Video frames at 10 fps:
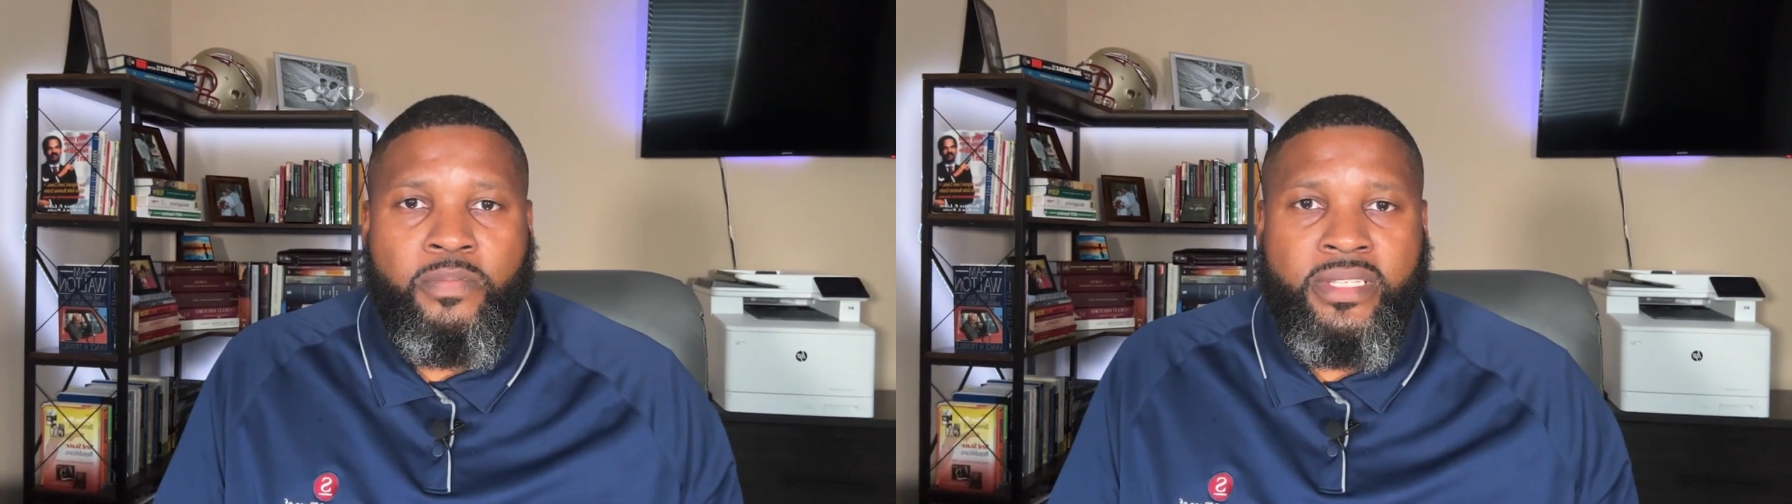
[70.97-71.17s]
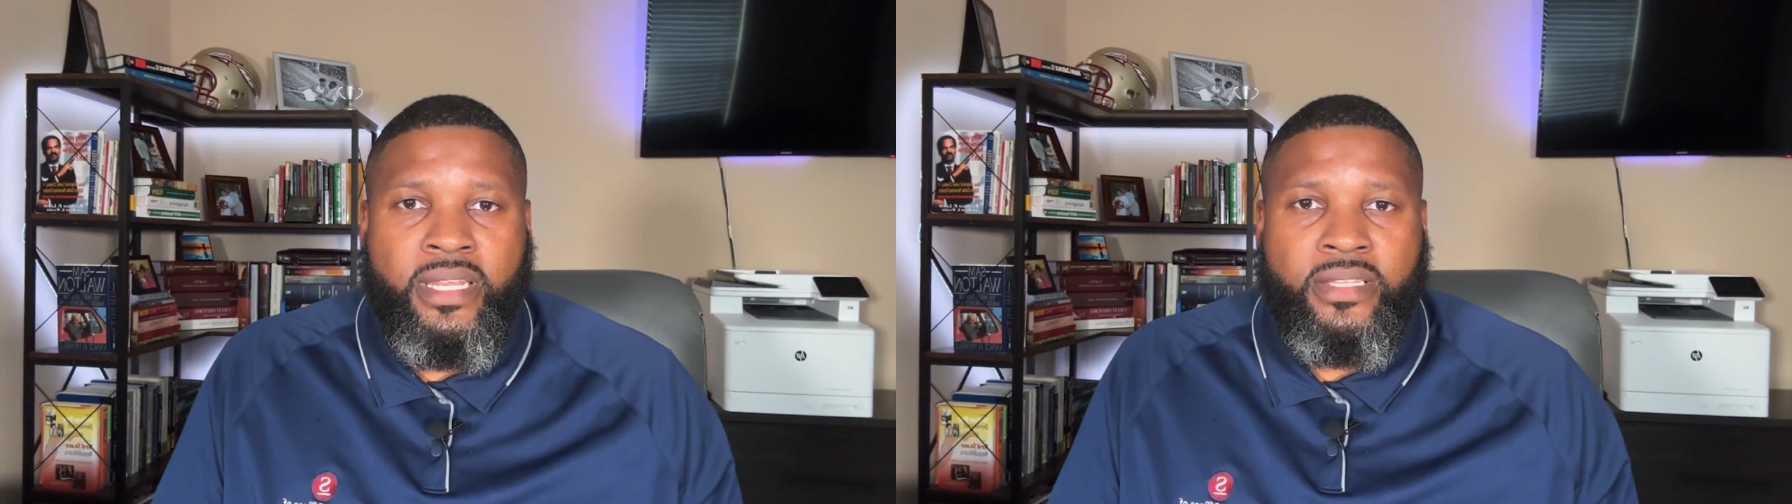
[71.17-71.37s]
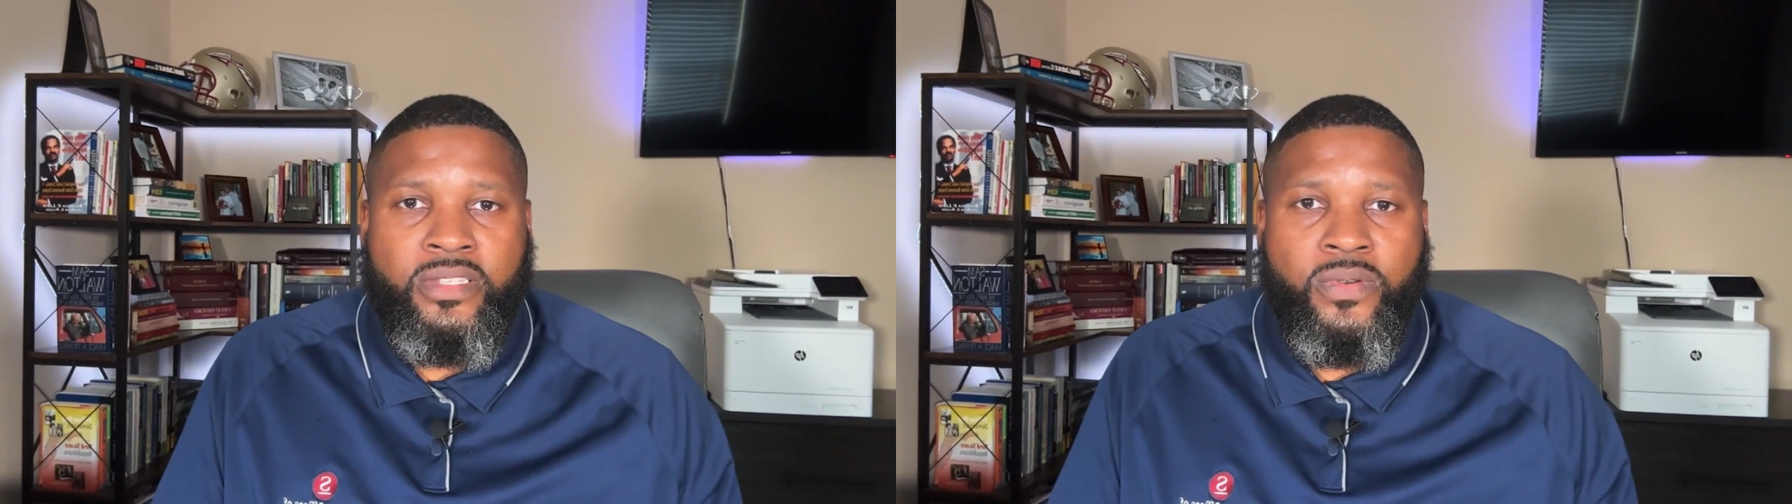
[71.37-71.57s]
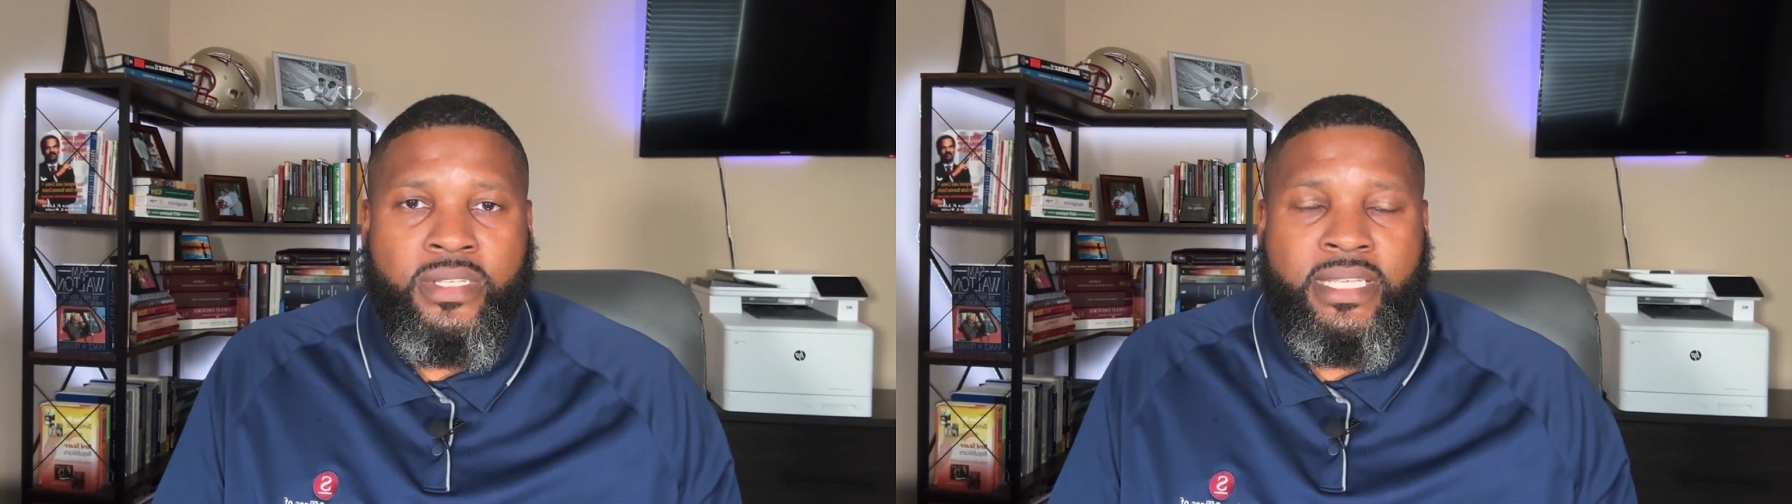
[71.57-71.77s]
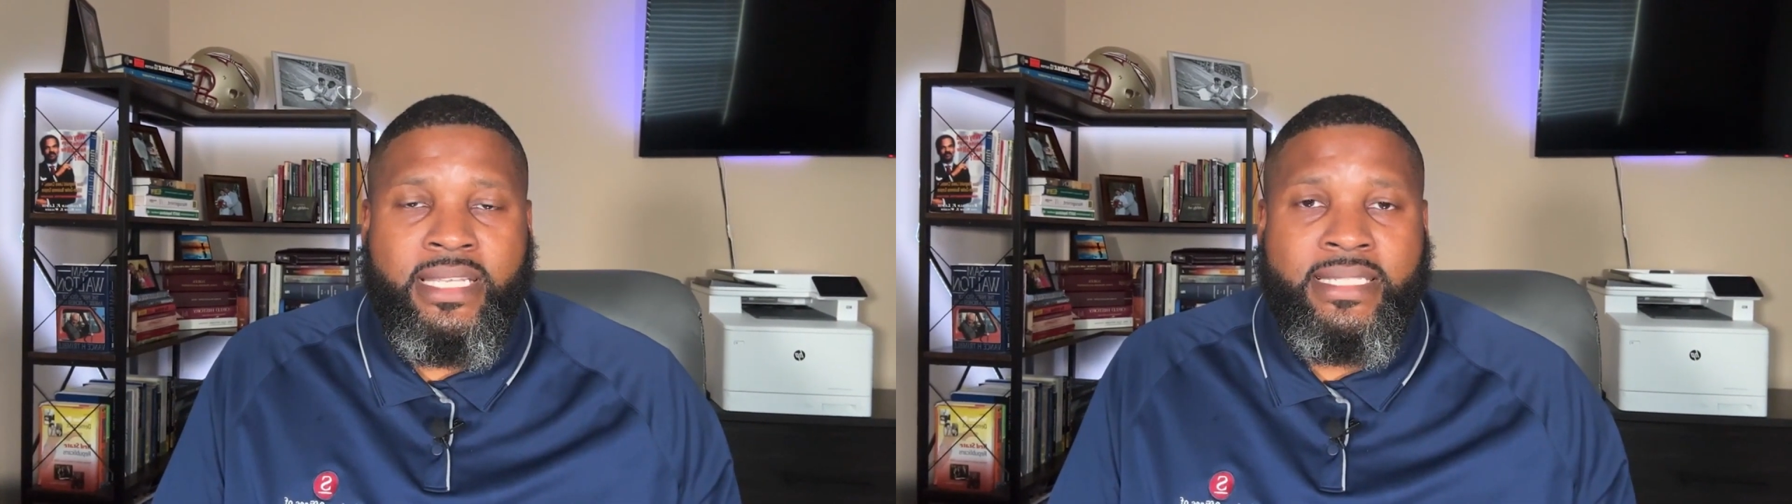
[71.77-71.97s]
presented to
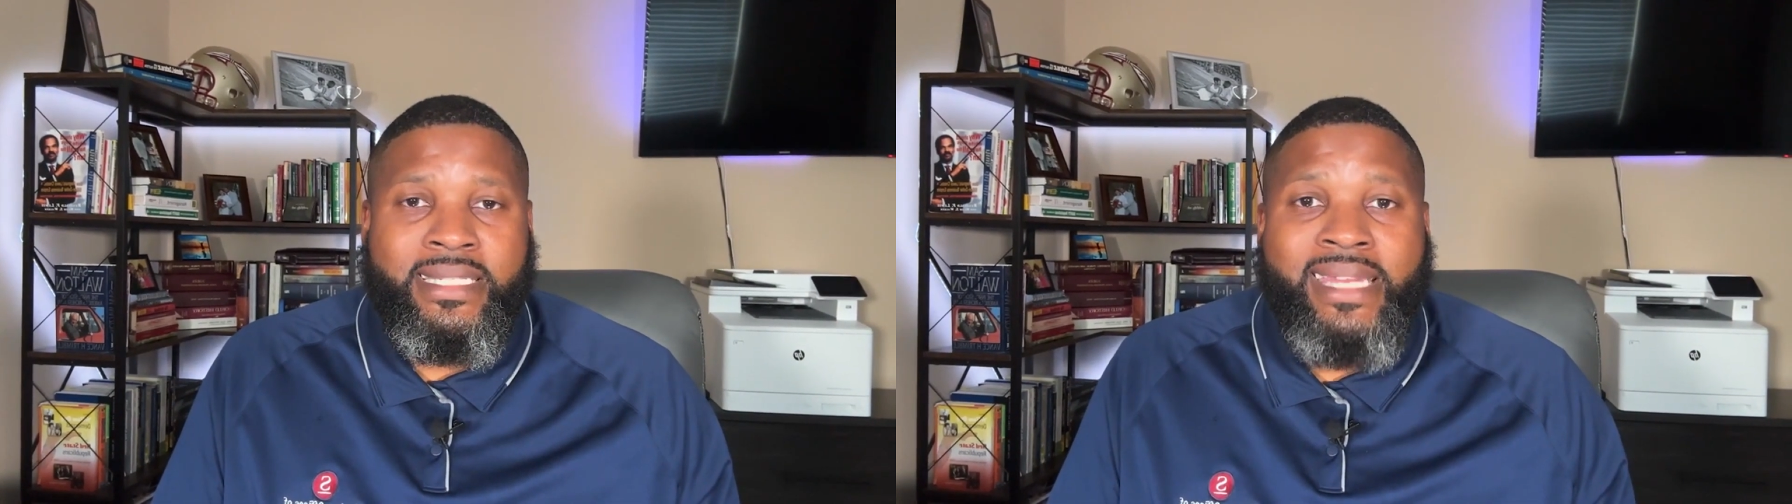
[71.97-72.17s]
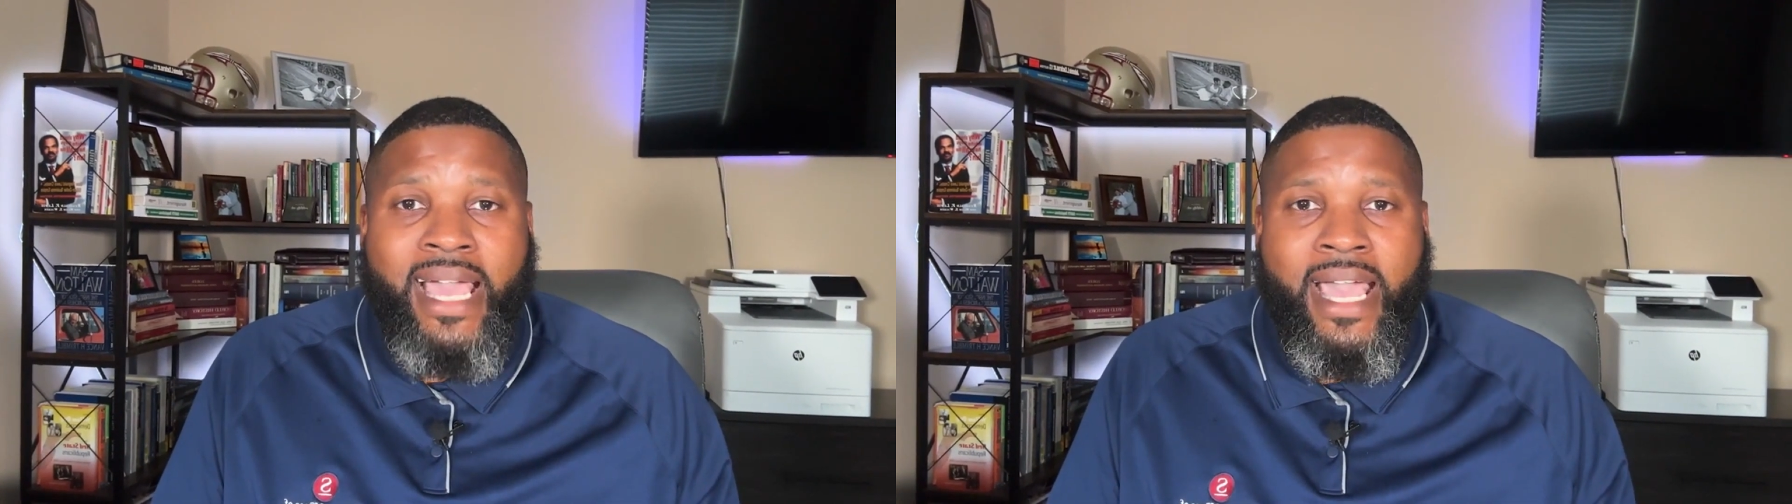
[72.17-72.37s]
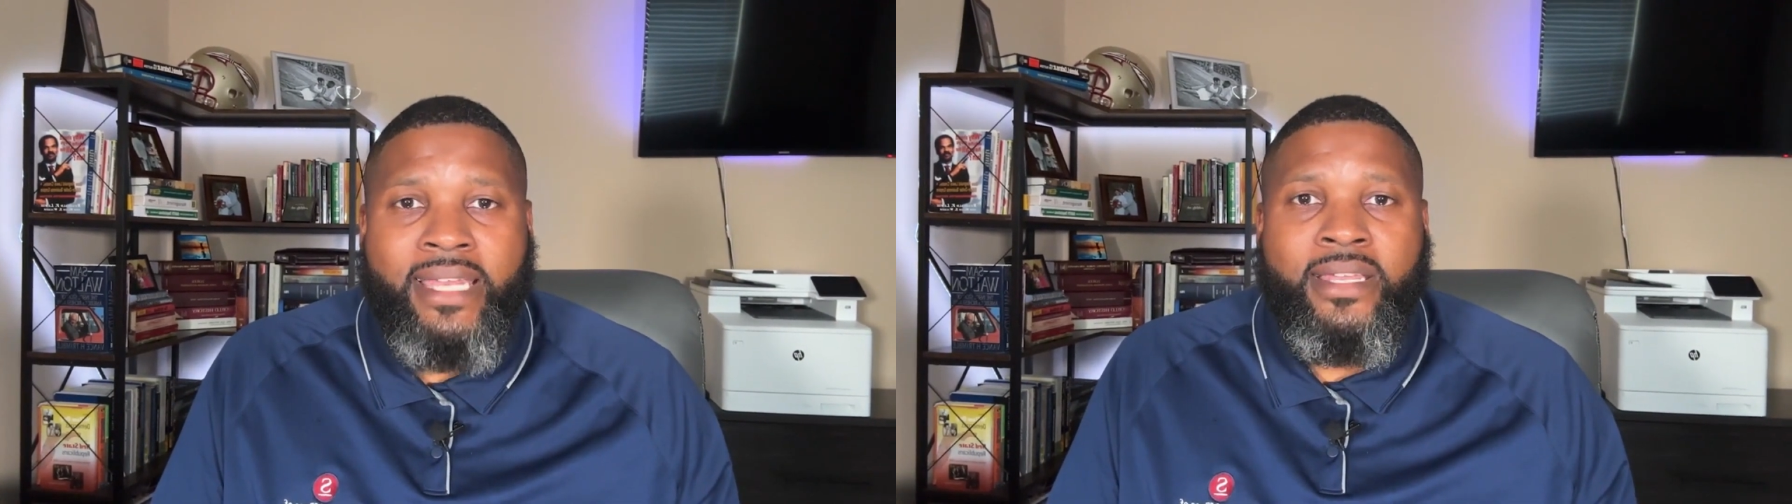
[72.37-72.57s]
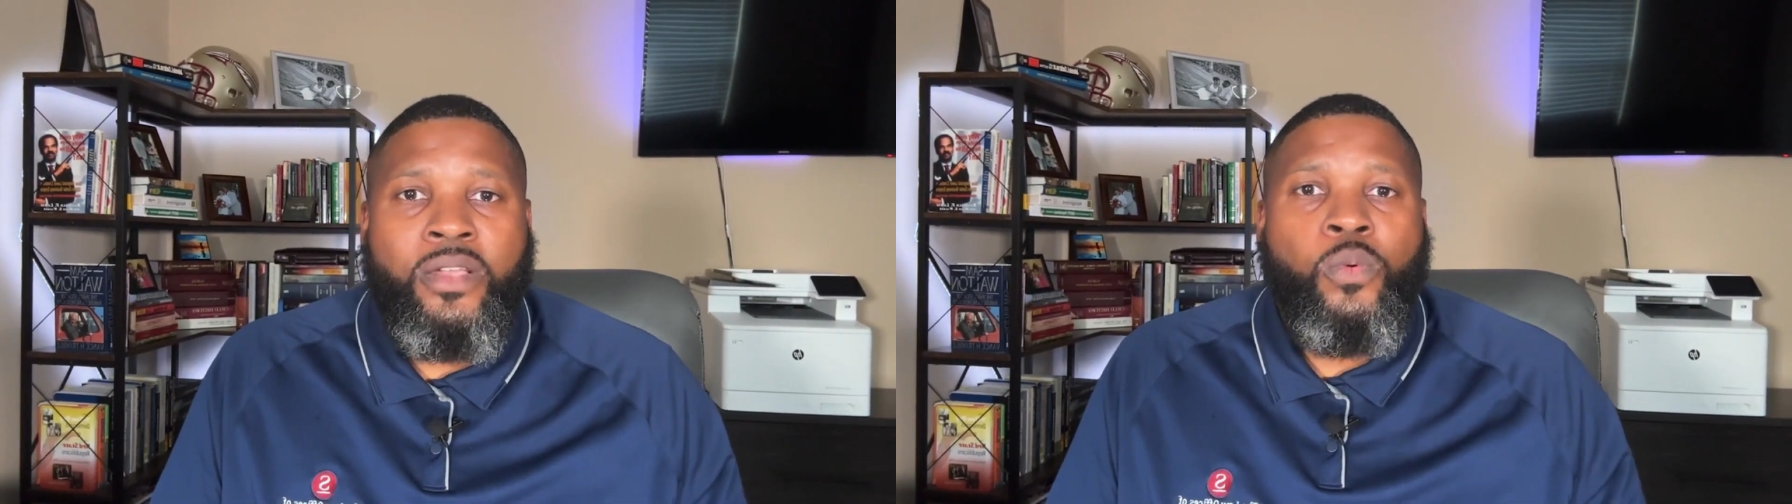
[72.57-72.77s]
us, is not